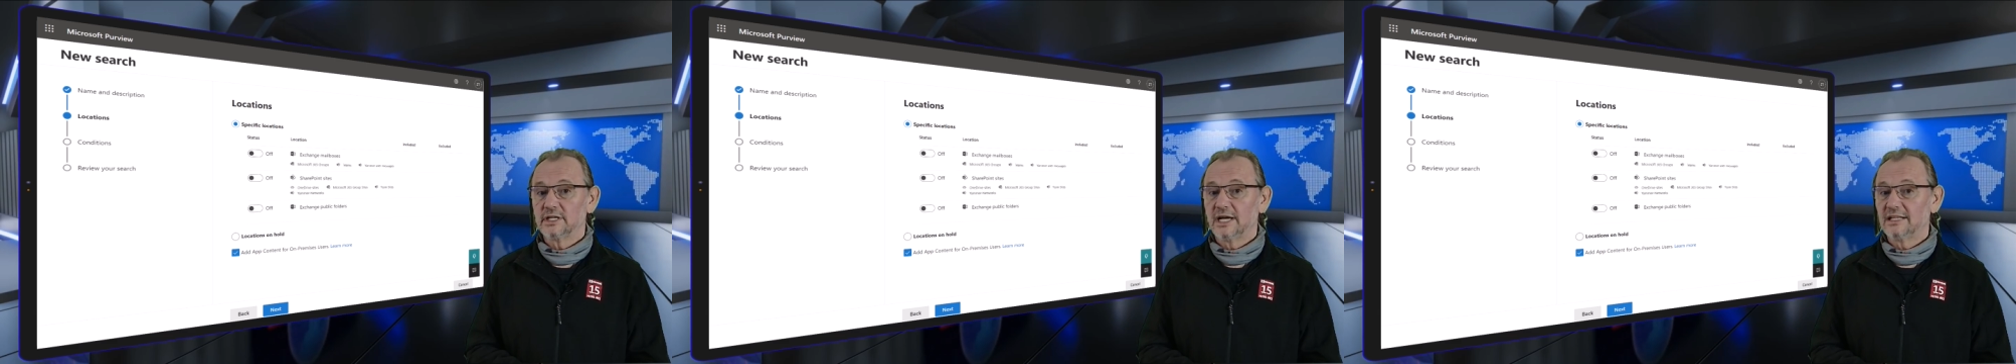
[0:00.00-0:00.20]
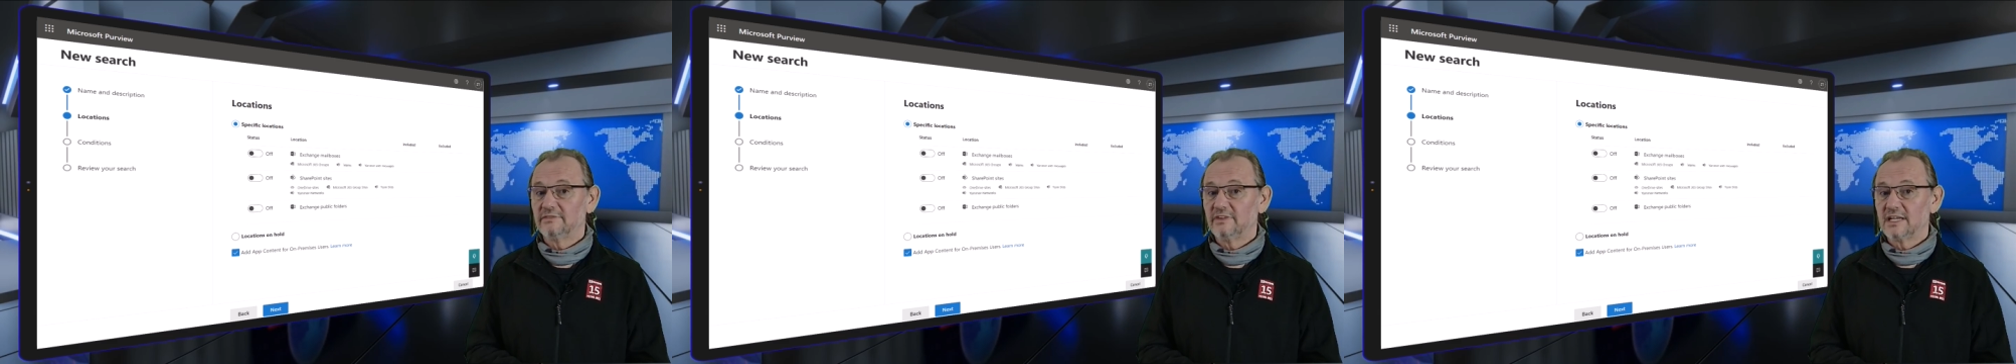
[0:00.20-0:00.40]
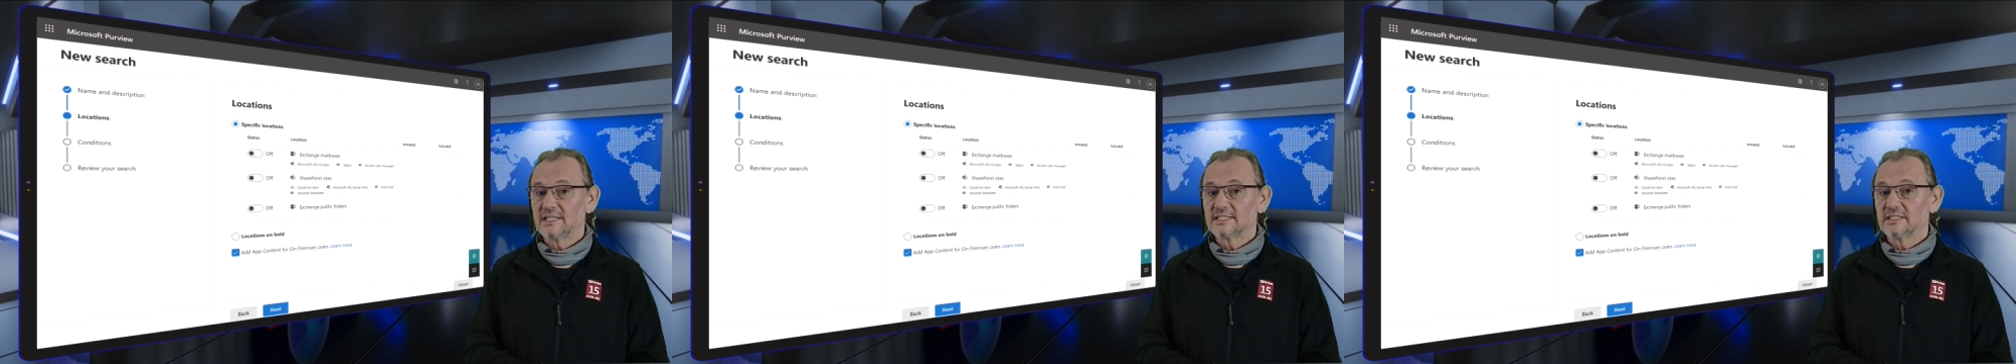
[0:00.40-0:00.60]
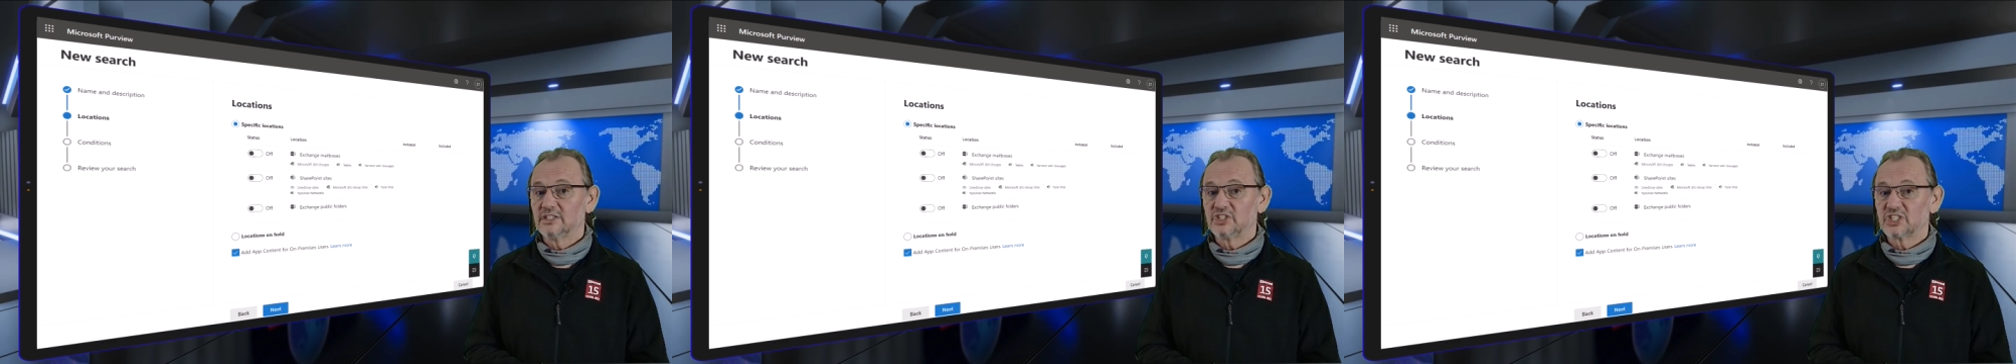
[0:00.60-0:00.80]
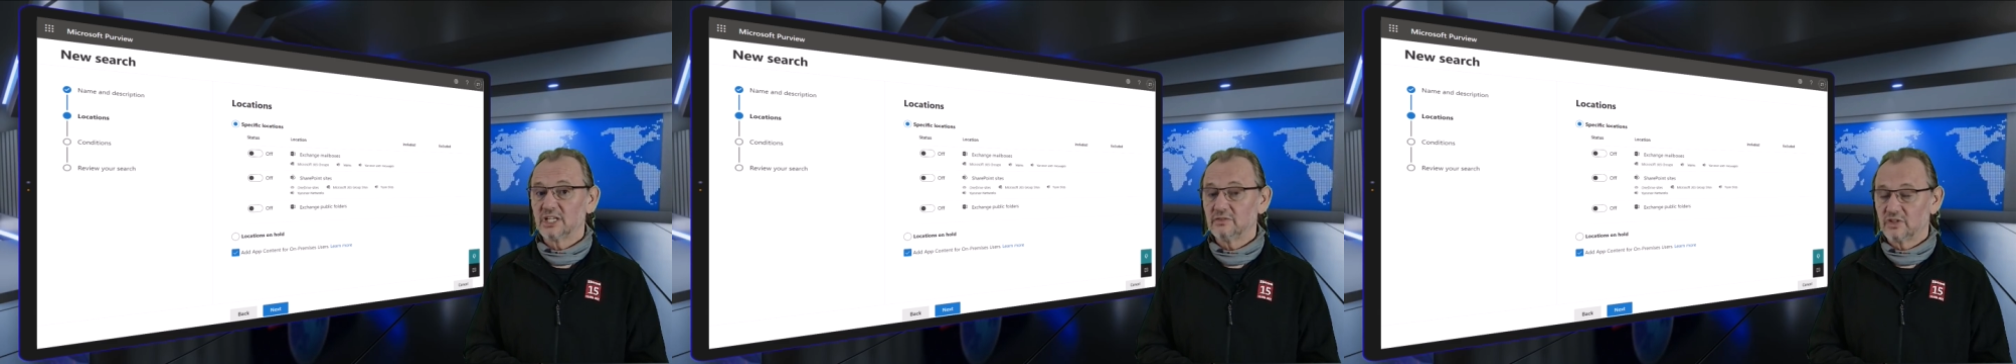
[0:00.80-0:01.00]
advanced
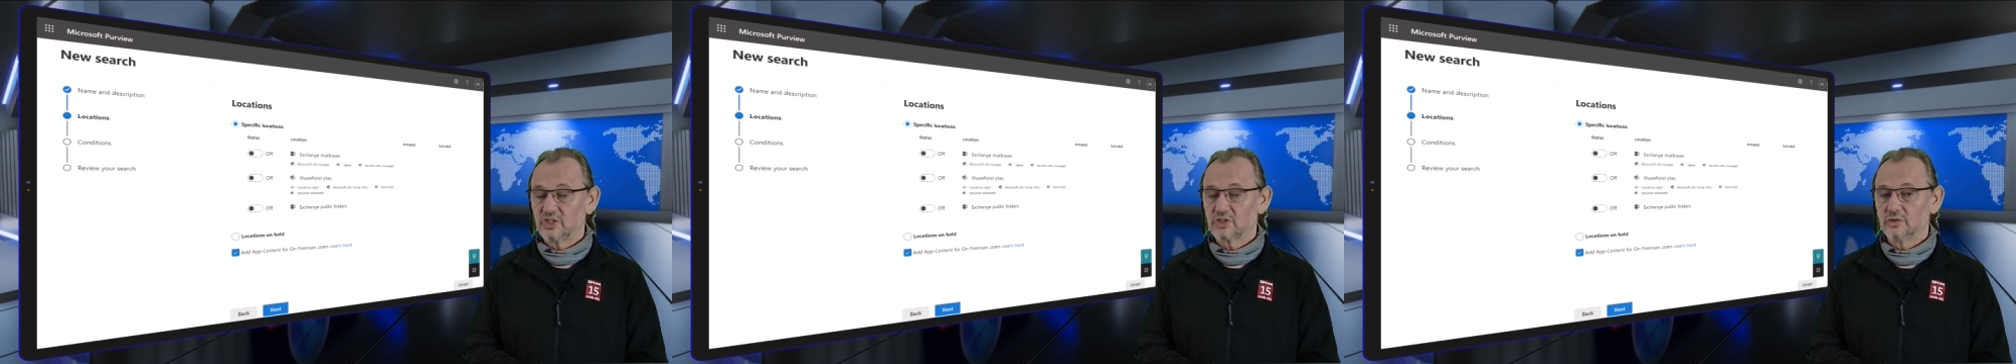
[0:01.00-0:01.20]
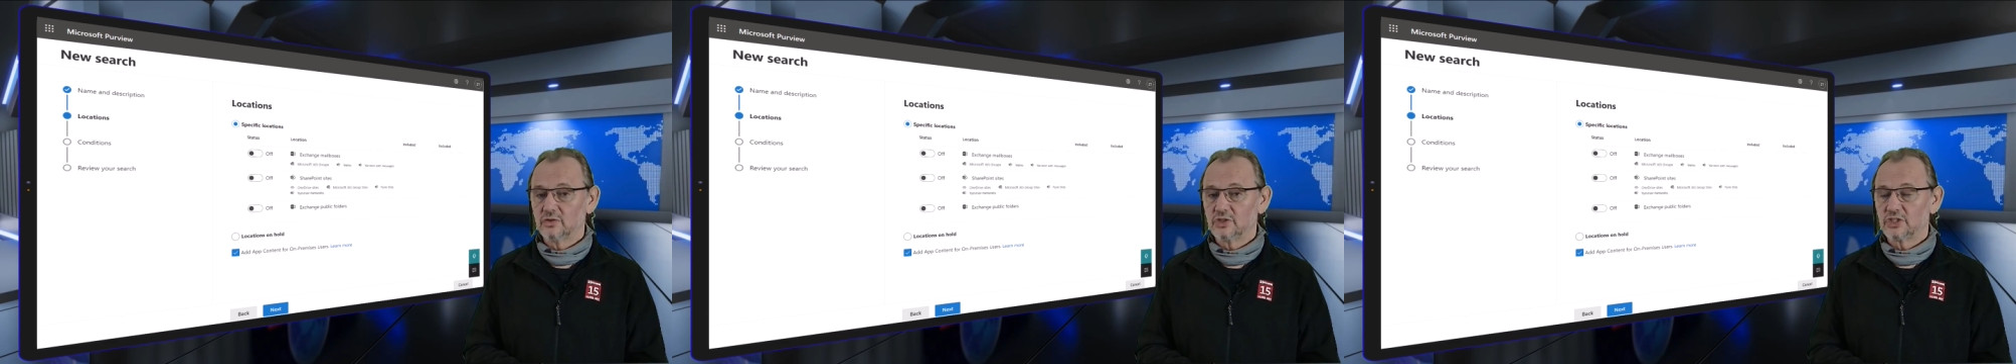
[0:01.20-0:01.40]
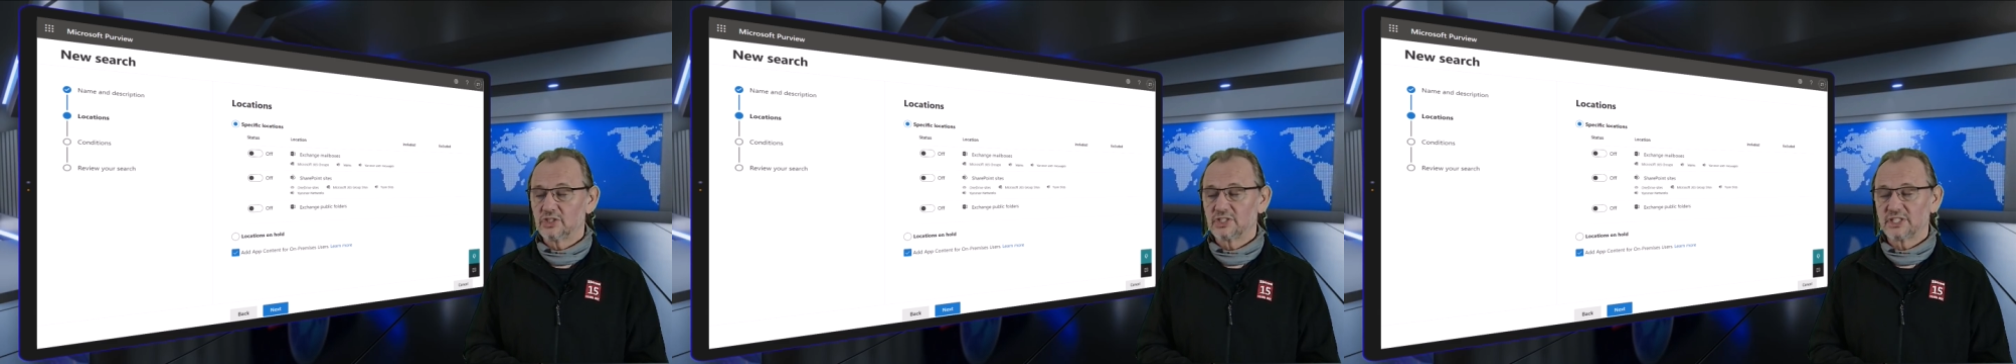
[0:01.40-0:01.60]
discovery solutions